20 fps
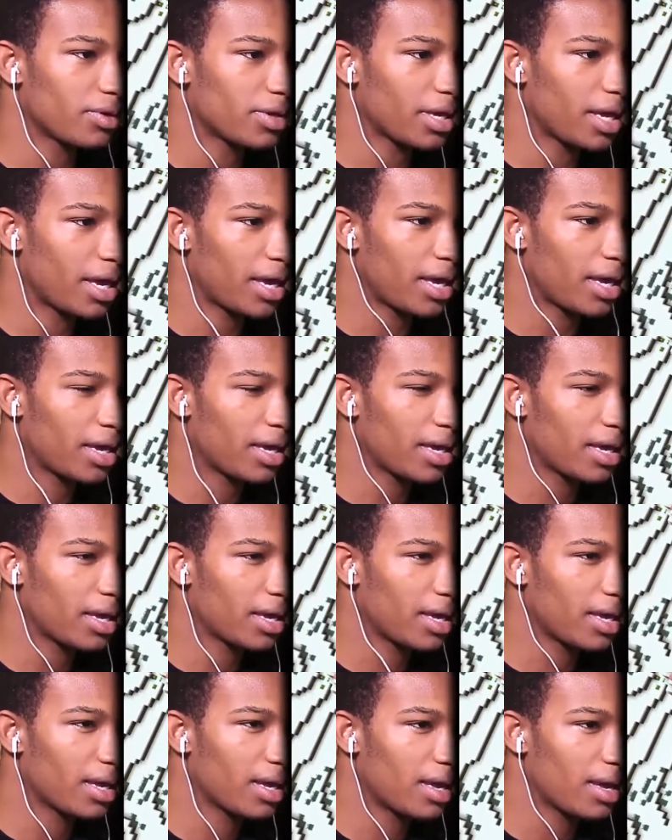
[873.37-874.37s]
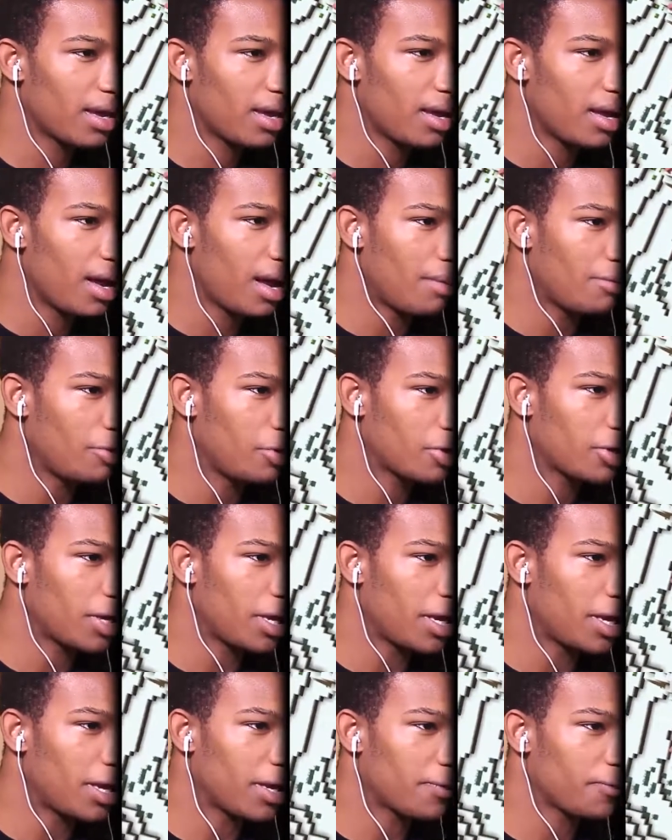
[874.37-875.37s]
Okay. I'm
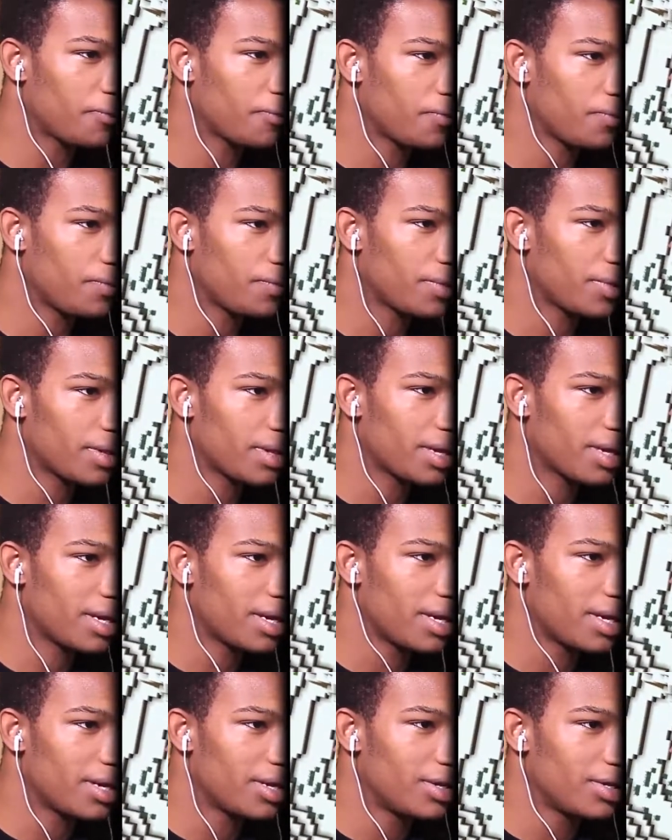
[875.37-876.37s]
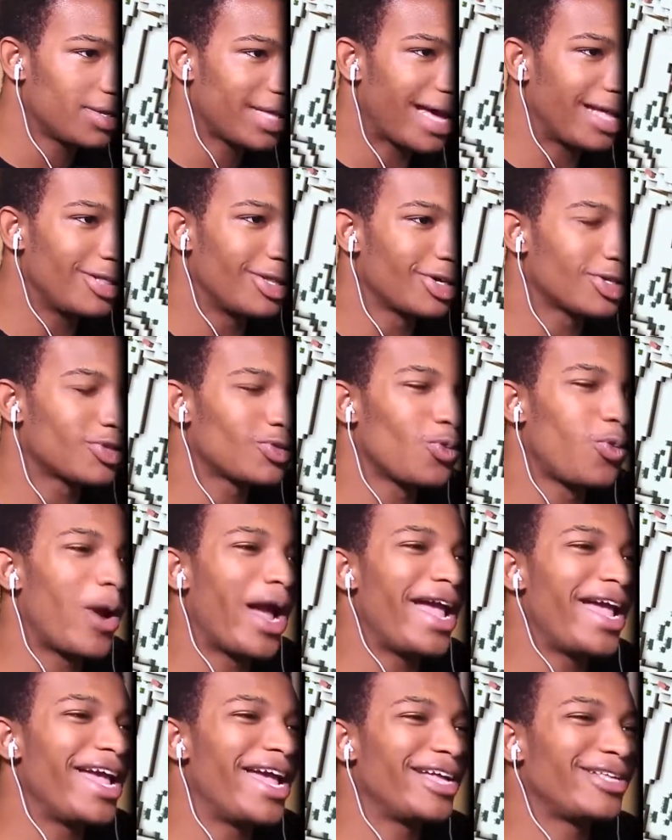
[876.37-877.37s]
looking. That looks
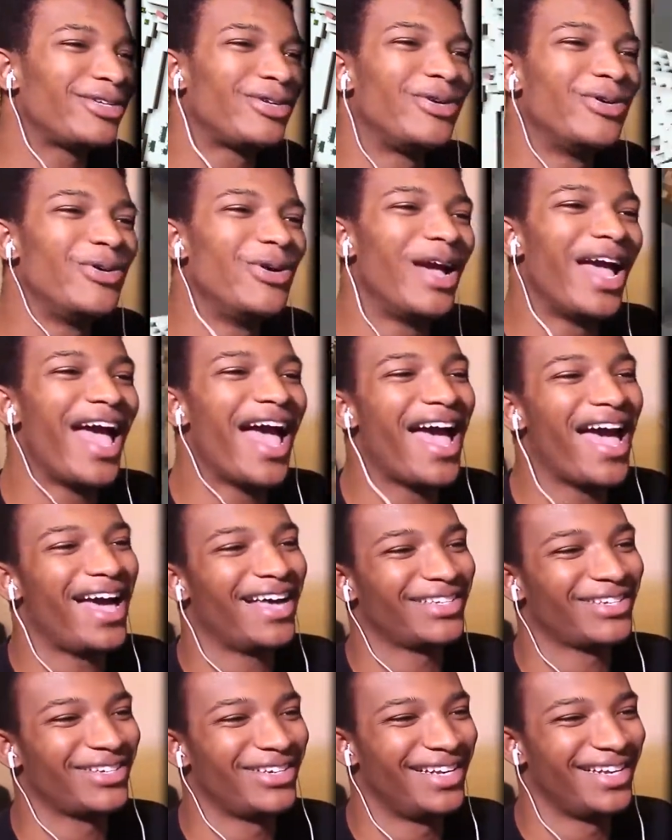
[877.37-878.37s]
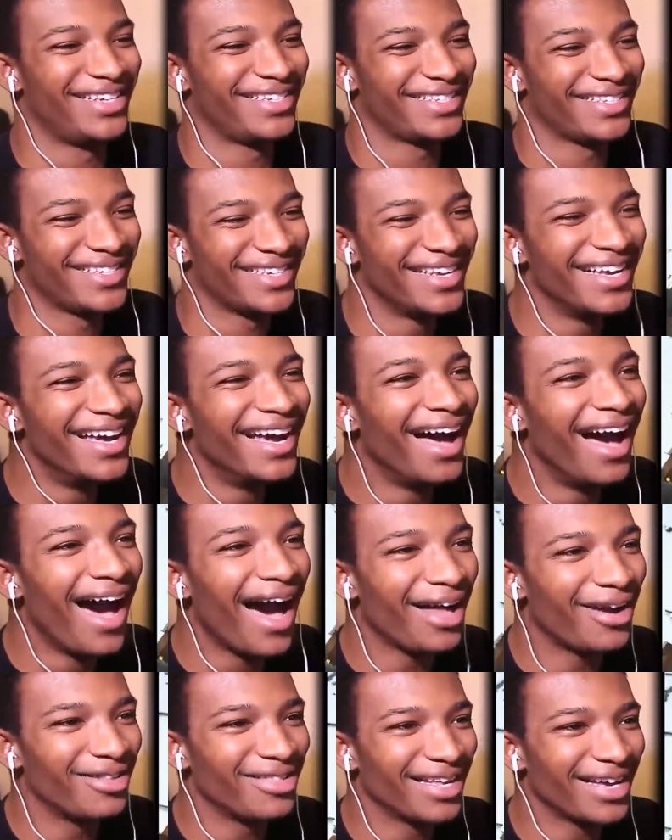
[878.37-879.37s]
way too hazardous.
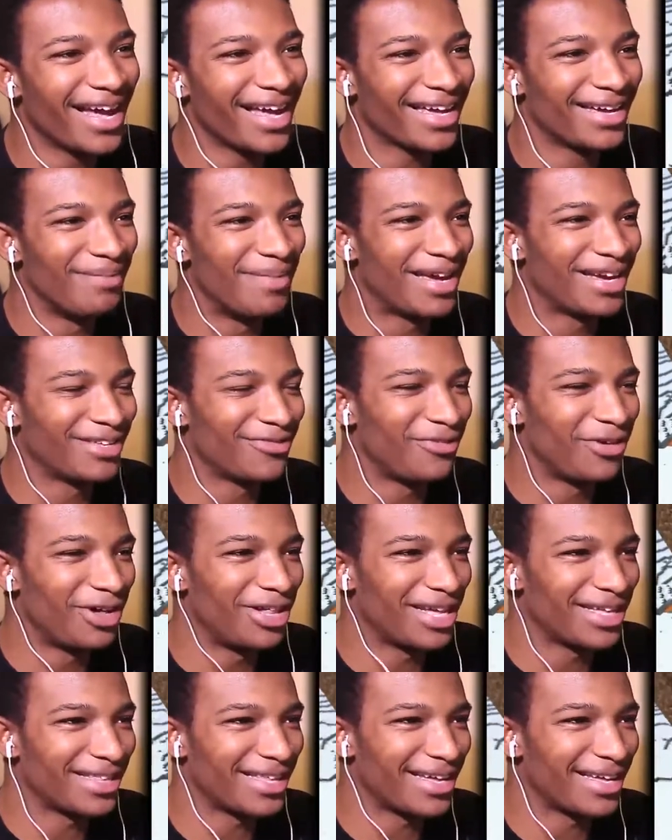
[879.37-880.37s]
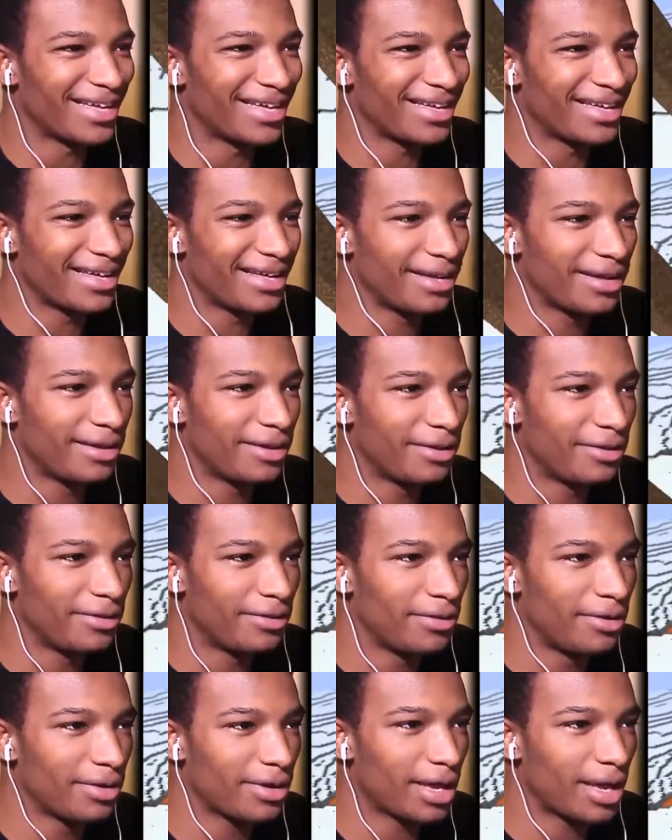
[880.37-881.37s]
I don't think I can make it fall like that.
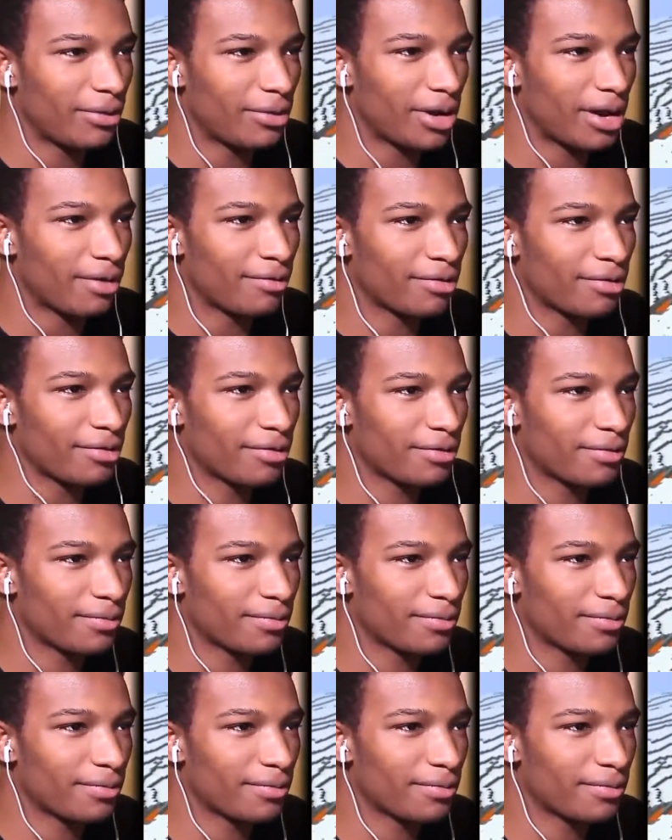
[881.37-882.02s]
Okay, whatever.